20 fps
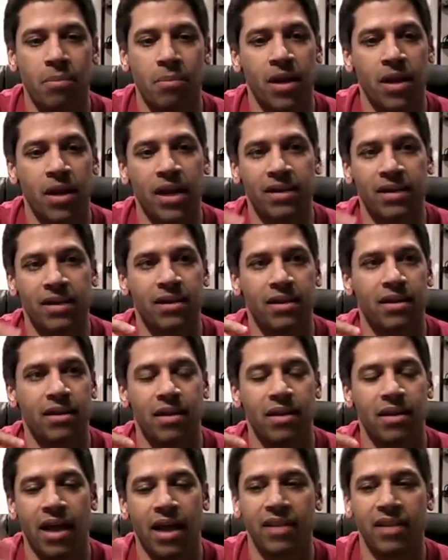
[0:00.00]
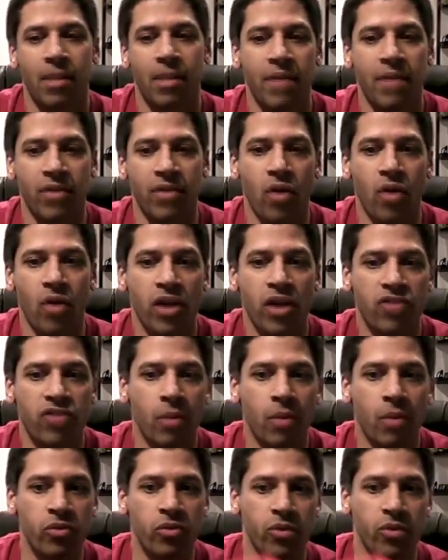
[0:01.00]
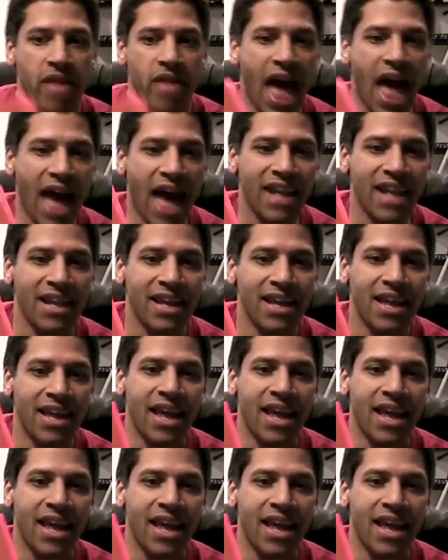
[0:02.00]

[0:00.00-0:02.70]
But I ended up having a lot of troubles with that,